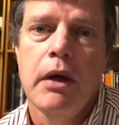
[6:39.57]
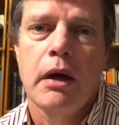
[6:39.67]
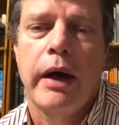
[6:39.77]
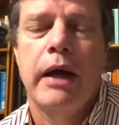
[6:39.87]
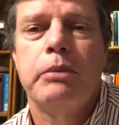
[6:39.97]

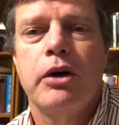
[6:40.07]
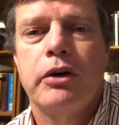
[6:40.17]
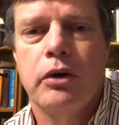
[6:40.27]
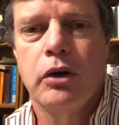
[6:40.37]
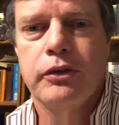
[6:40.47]
And
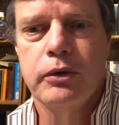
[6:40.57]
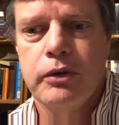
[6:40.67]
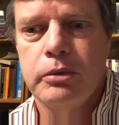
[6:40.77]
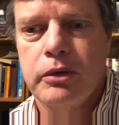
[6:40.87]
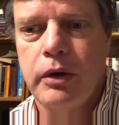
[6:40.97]
Burton also
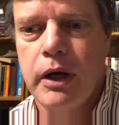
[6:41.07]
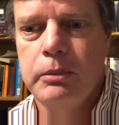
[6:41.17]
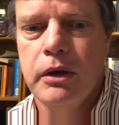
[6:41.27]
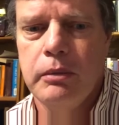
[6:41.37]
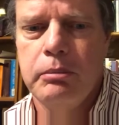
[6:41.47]

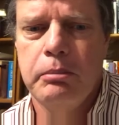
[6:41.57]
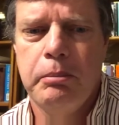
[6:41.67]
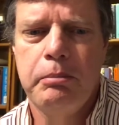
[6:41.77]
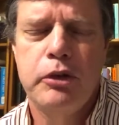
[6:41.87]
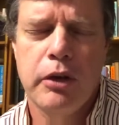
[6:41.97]
subscribed
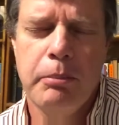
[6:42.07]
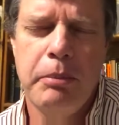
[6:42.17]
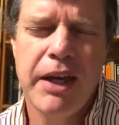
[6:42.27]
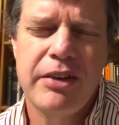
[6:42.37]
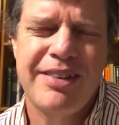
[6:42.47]
to the
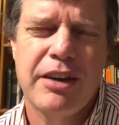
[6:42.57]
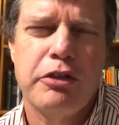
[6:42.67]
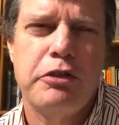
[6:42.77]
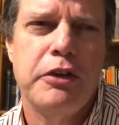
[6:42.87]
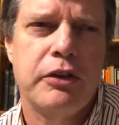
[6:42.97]
basic
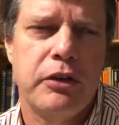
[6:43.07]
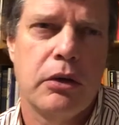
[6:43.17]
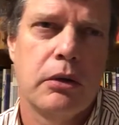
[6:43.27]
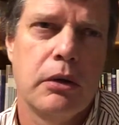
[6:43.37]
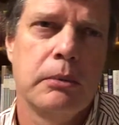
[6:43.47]

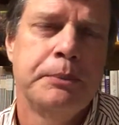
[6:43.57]
physical